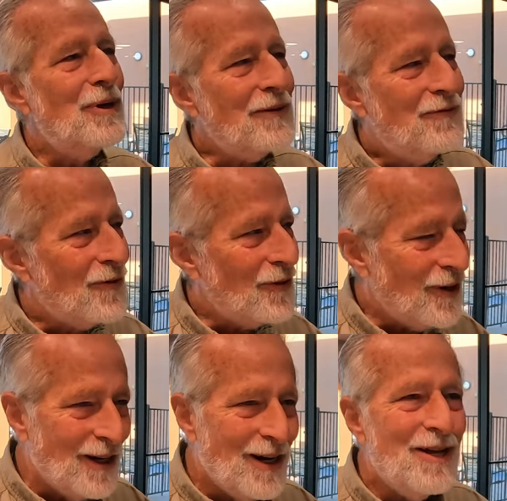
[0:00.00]
but
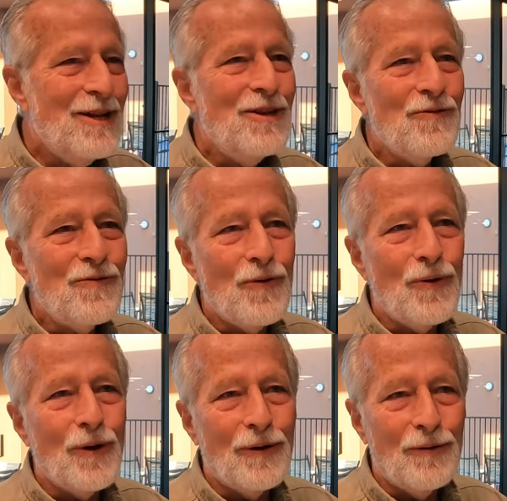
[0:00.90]
for
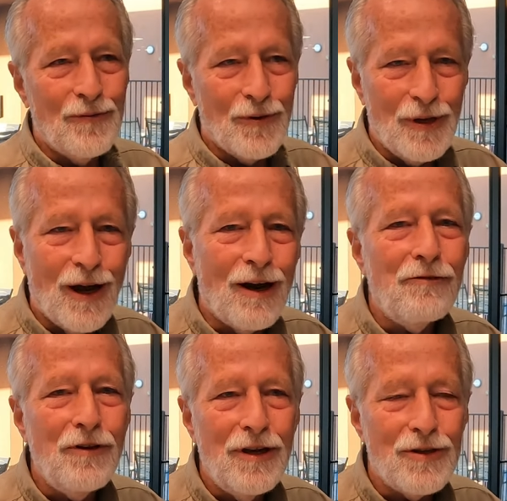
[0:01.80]
for for the
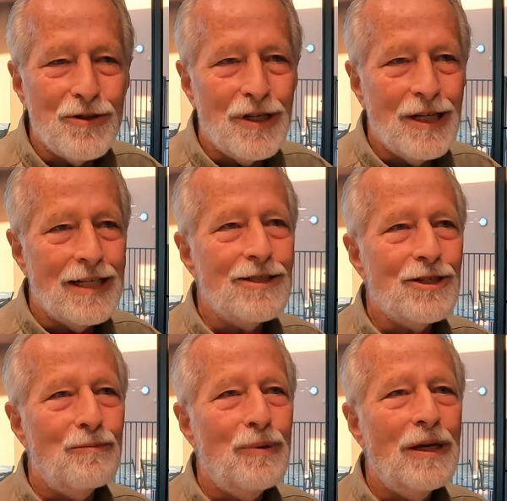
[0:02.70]
RVers, it tends
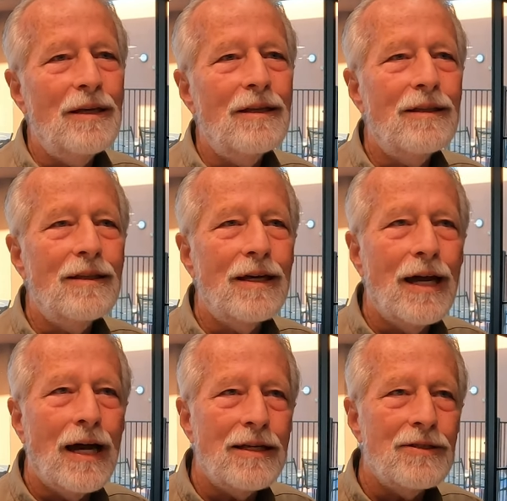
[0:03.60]
to be the
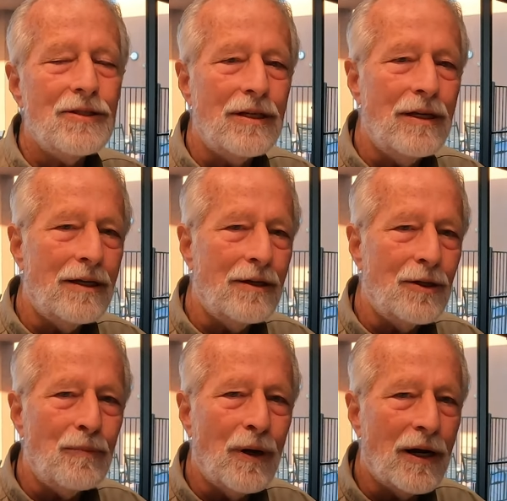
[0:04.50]
guys that get into
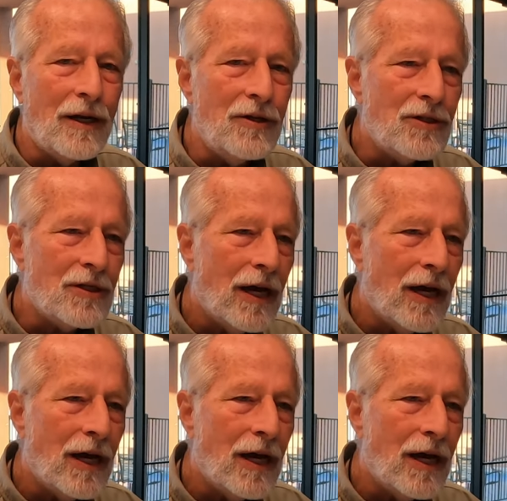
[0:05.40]
the park and just